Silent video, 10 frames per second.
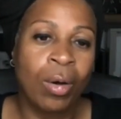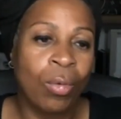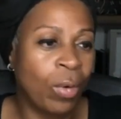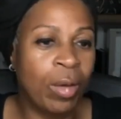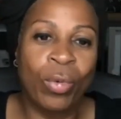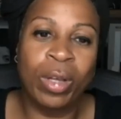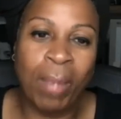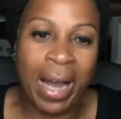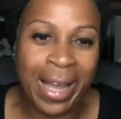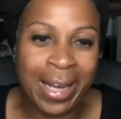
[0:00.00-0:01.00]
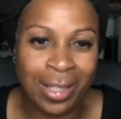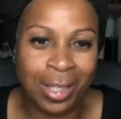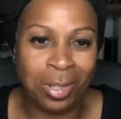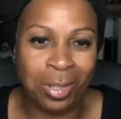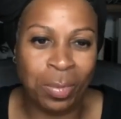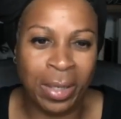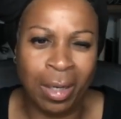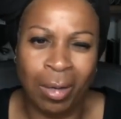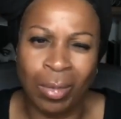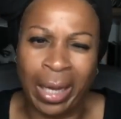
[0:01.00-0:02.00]
with my ancestors being
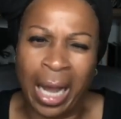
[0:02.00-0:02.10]
here? Like